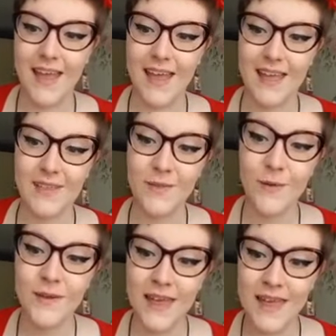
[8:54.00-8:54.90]
It is
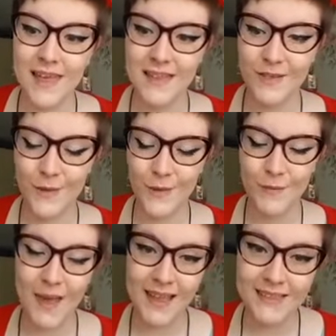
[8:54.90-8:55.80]
so key to
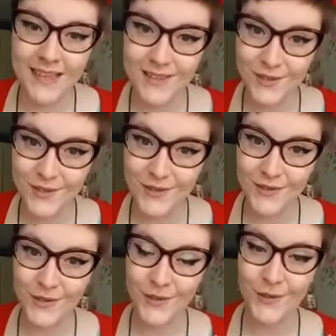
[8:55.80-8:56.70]
pay attention
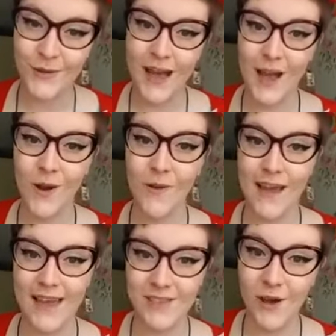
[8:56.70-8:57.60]
to how
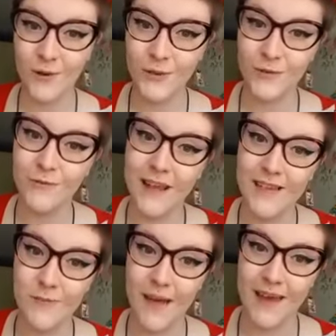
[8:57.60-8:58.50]
a childhood
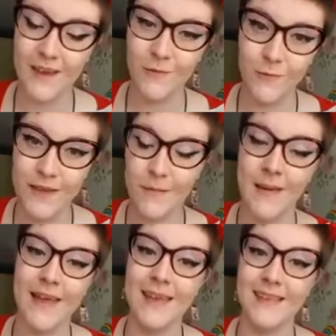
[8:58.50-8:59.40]
flashback
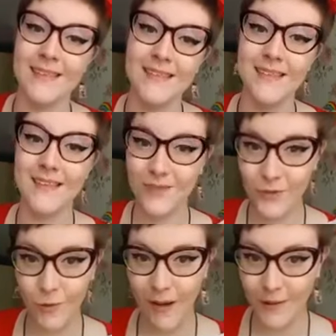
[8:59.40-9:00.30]
reappears
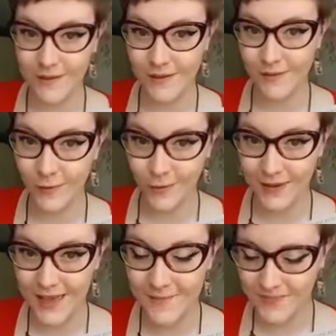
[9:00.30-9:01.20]
throughout the
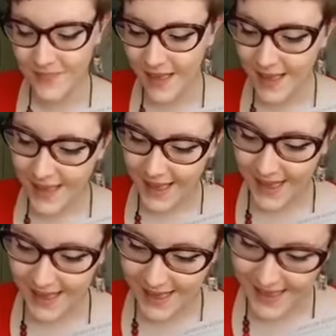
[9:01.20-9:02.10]
story.
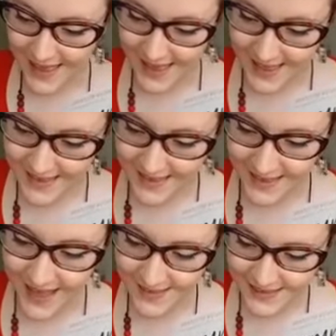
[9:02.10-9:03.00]
It is the
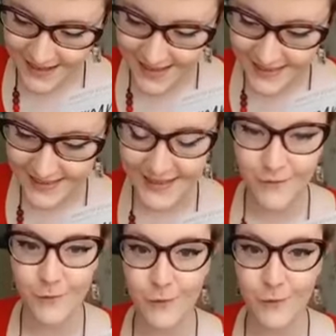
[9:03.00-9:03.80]
catalyst for